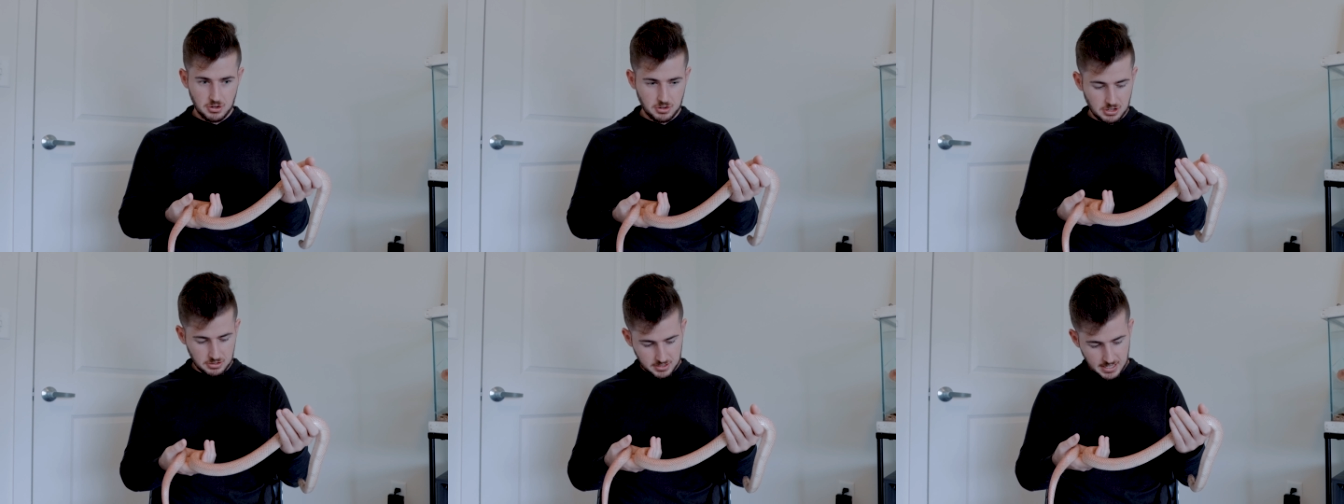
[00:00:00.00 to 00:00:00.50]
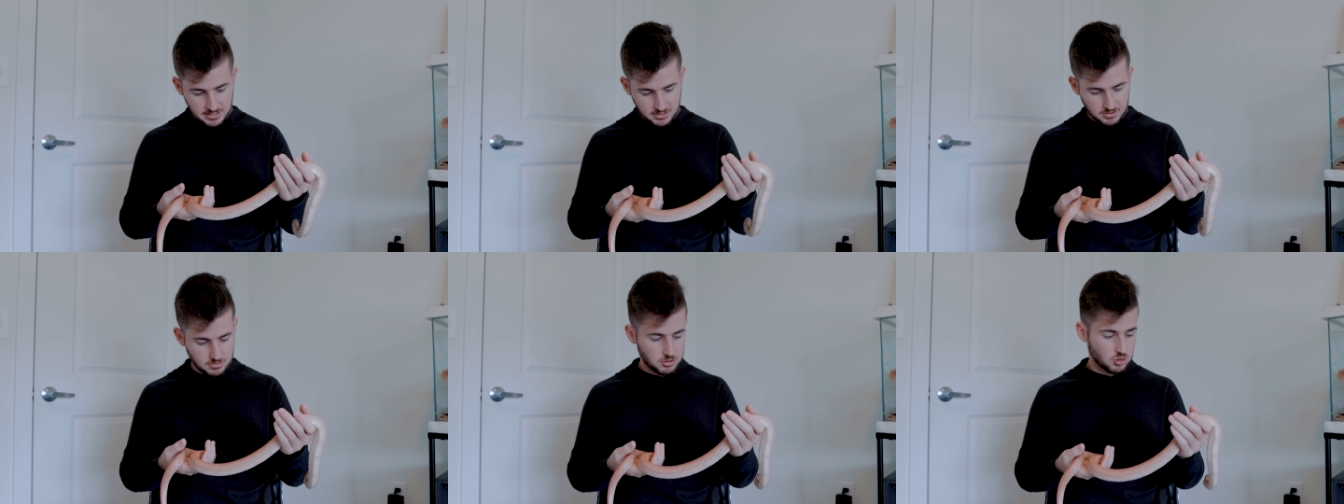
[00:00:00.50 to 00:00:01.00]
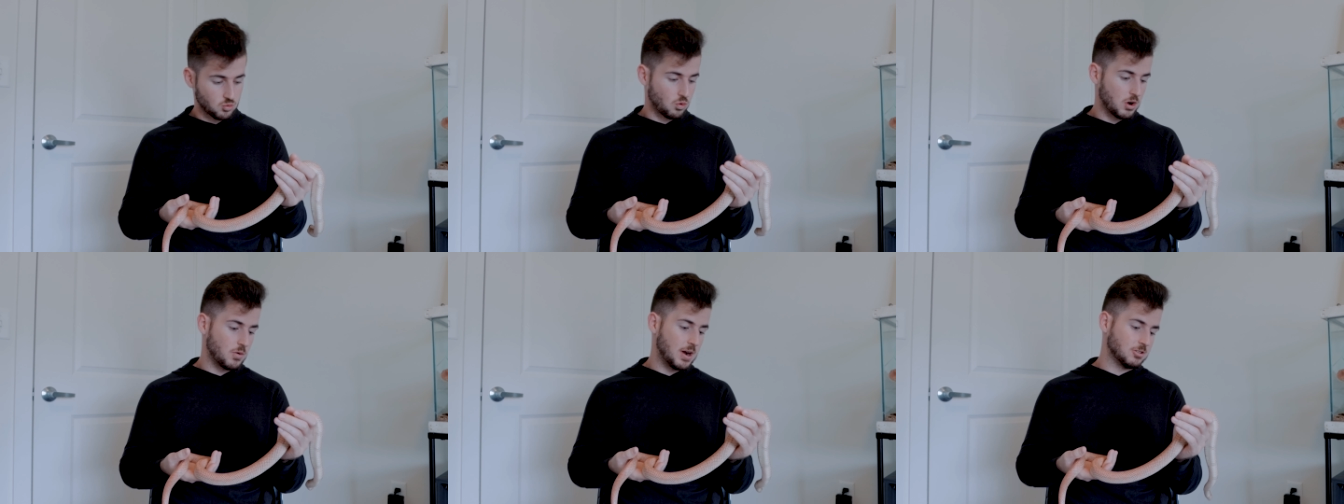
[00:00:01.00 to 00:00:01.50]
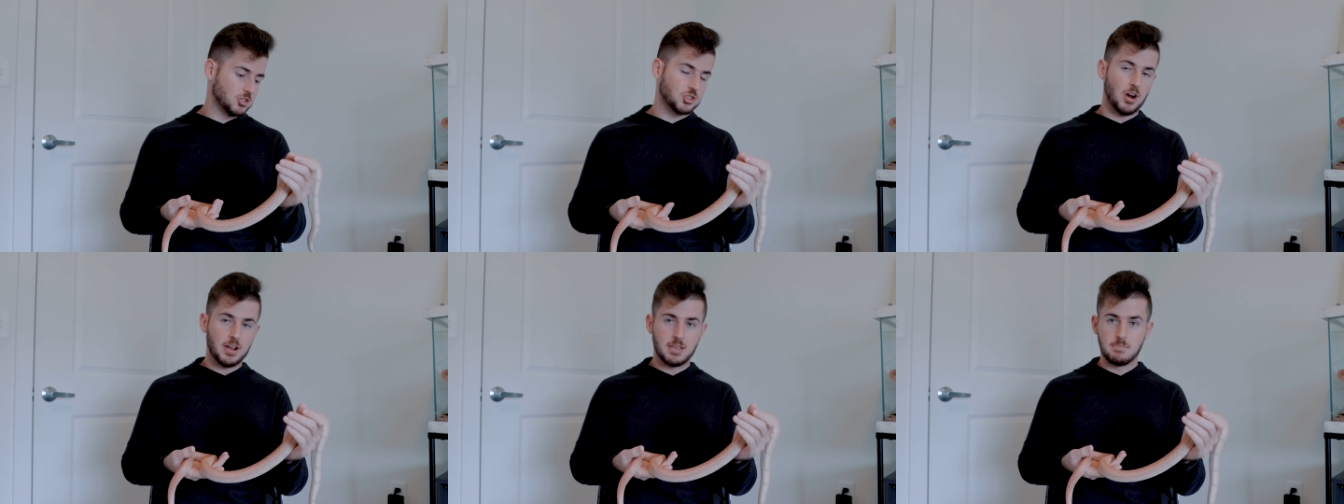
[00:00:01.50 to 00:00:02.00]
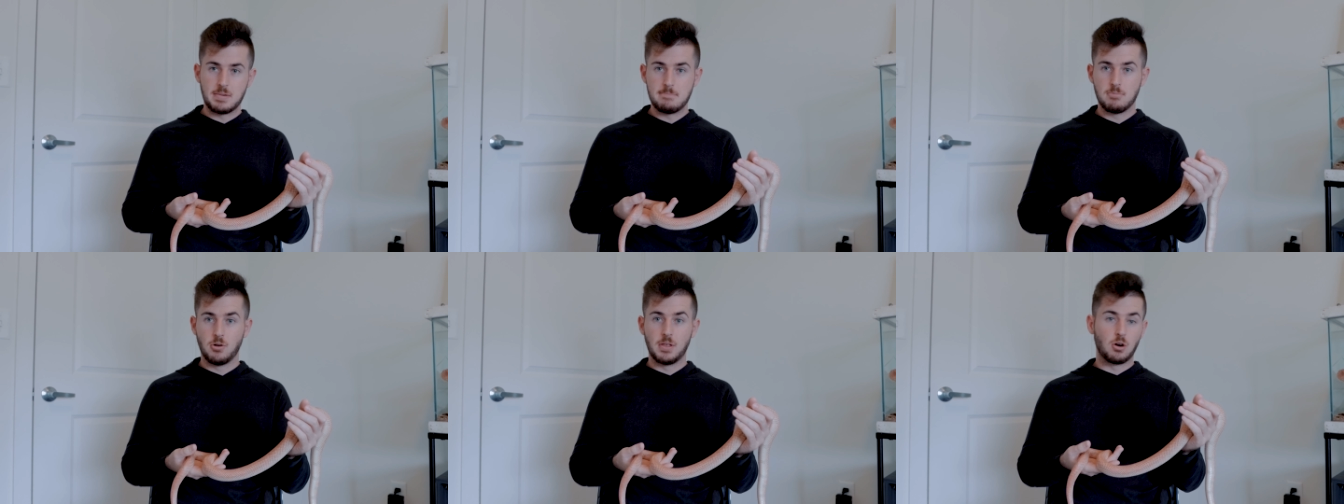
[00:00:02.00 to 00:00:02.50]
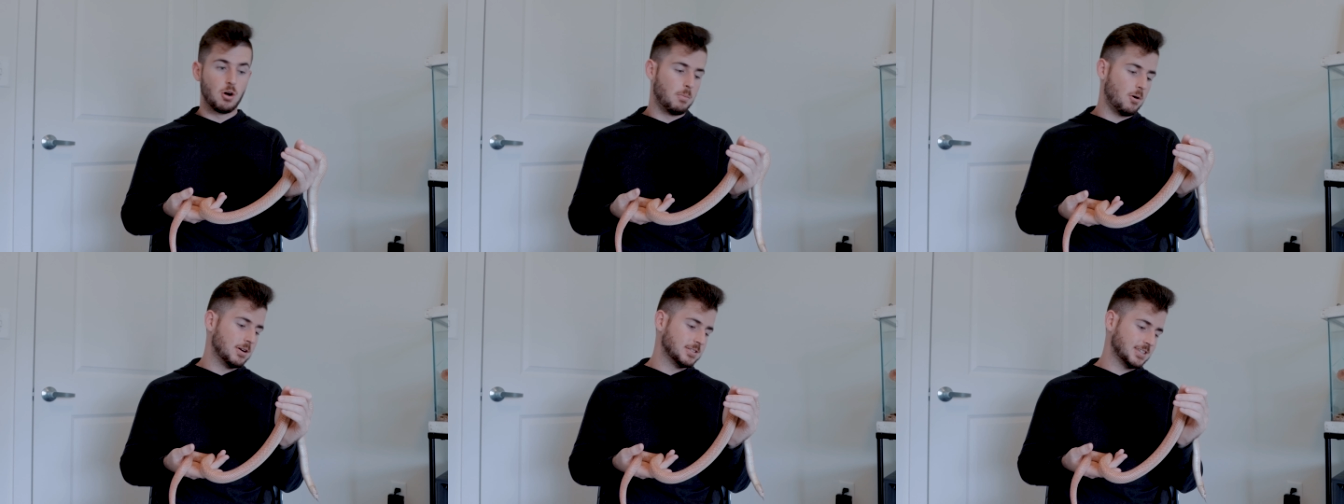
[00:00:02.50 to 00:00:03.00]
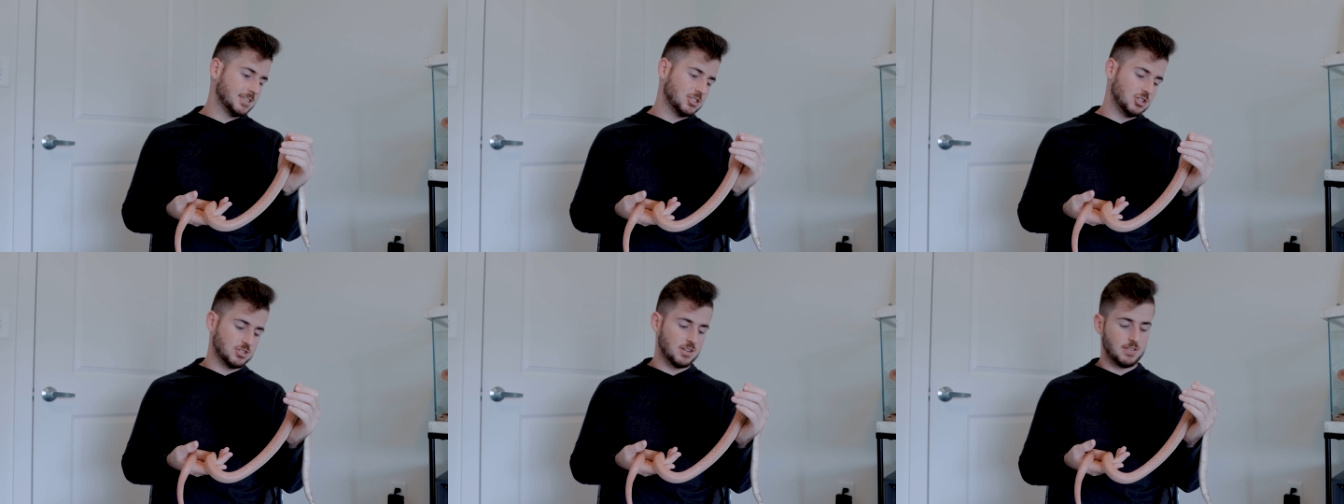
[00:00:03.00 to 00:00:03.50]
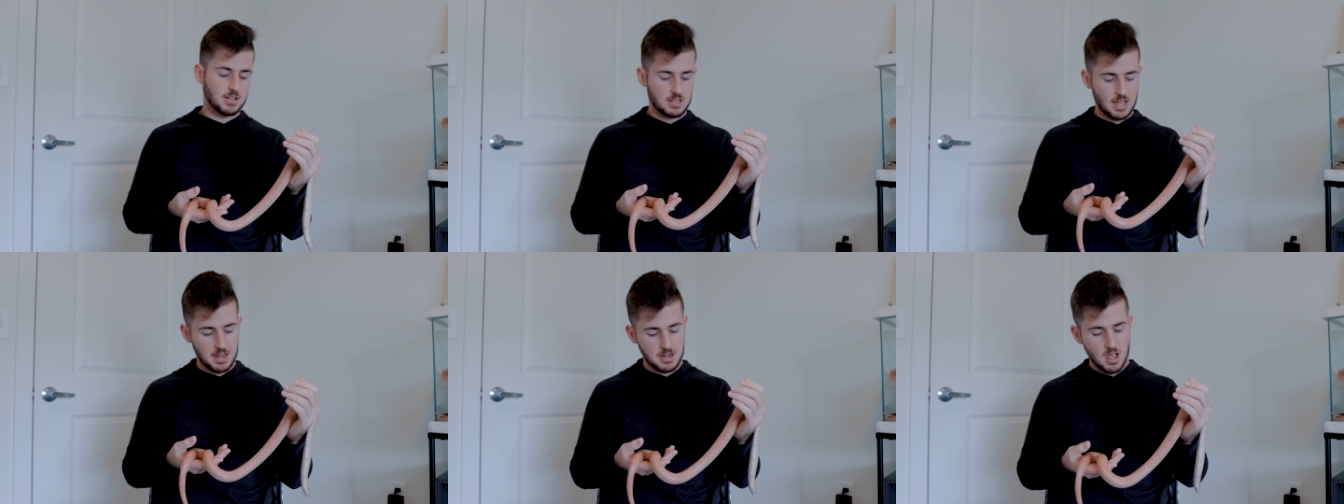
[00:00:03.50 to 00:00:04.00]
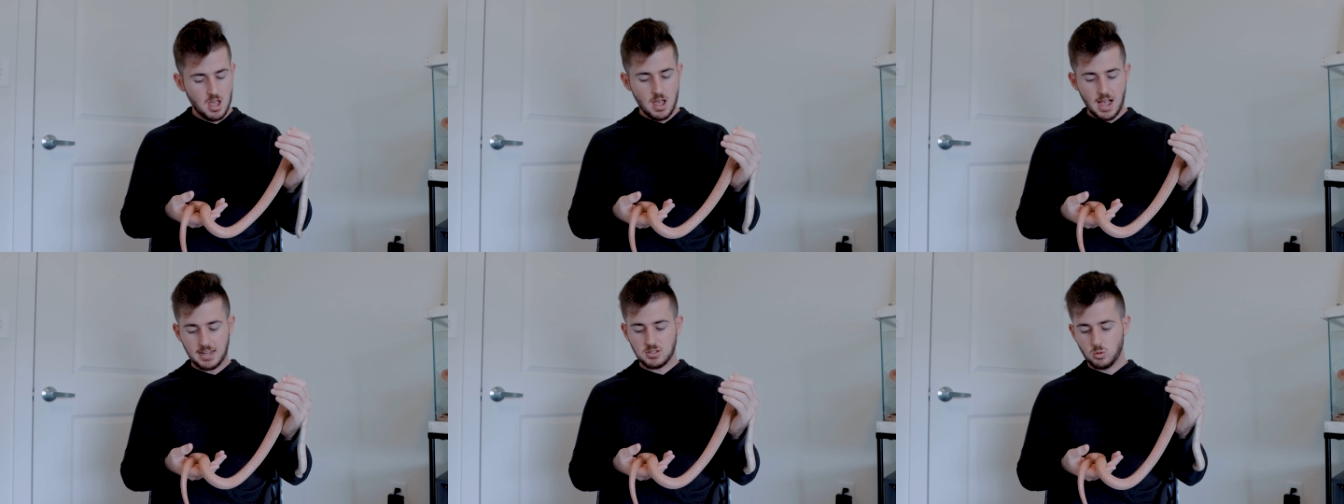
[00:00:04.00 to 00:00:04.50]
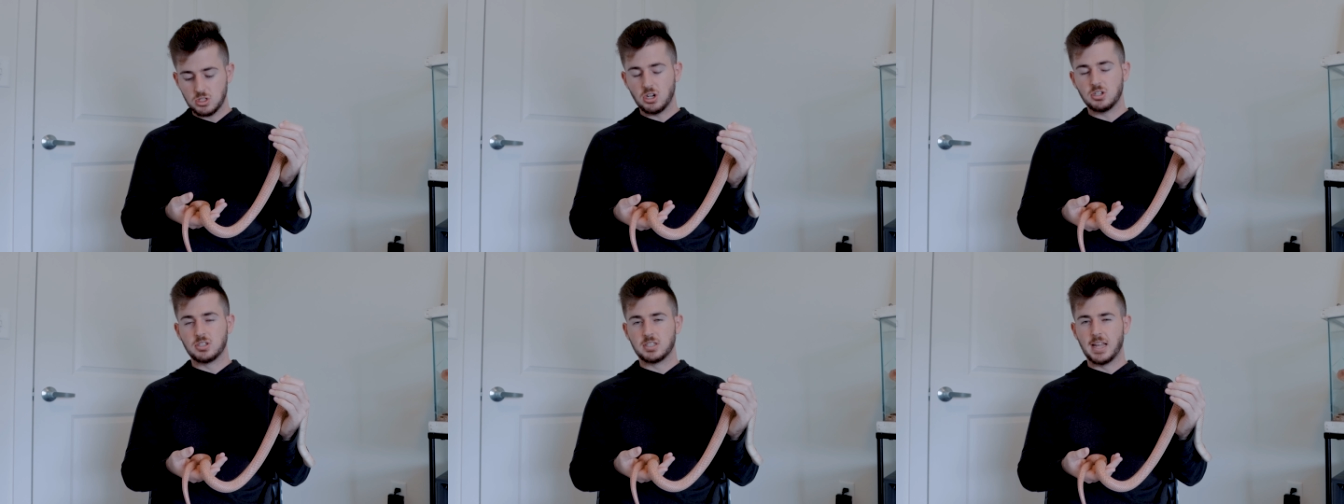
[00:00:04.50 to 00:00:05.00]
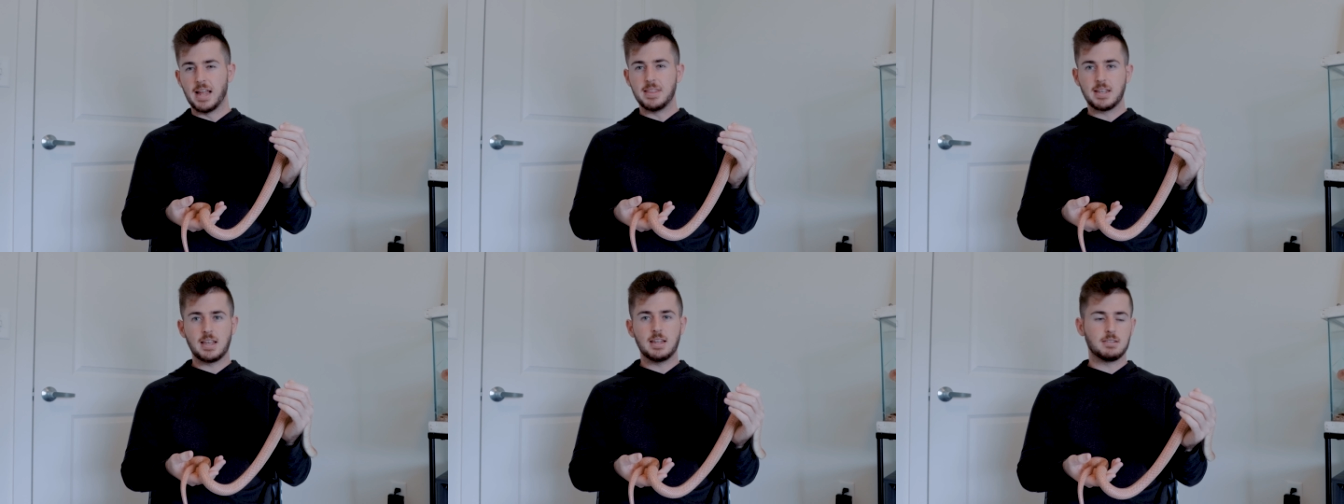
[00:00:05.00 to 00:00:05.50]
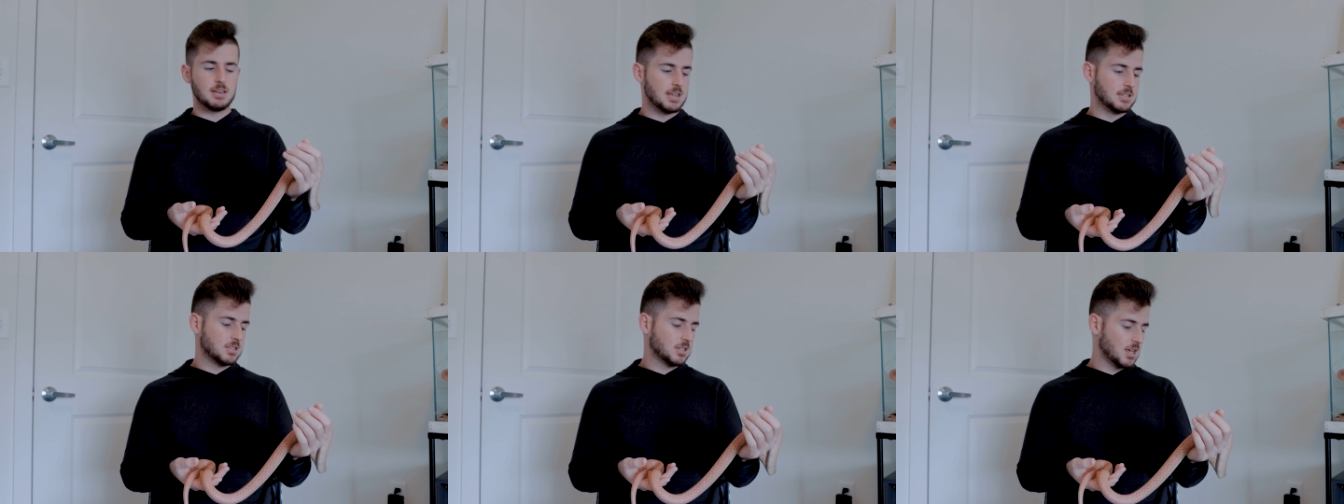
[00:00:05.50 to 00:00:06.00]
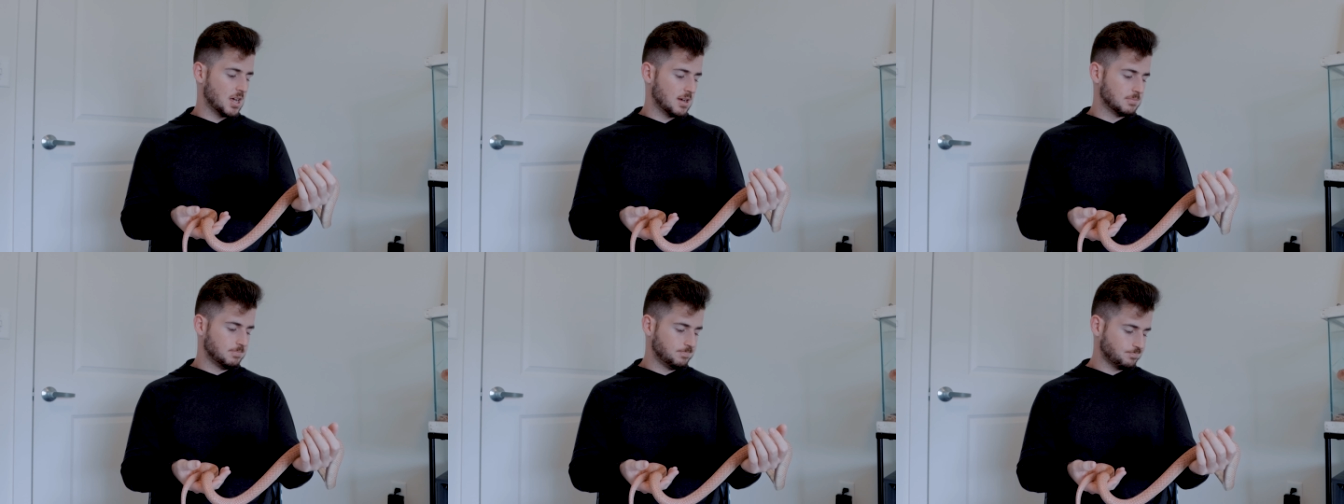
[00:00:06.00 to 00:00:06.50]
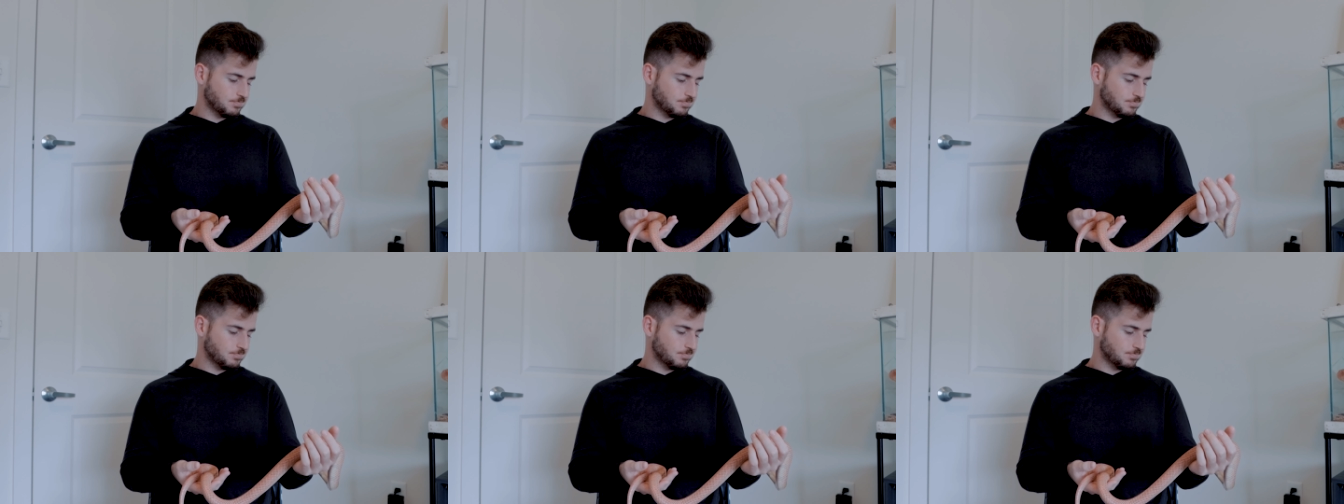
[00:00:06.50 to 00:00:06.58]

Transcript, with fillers: You know, snakes just run around striking people. They're all poisonous. You know, stuff like that. I guess once you're understanding it, it's uh,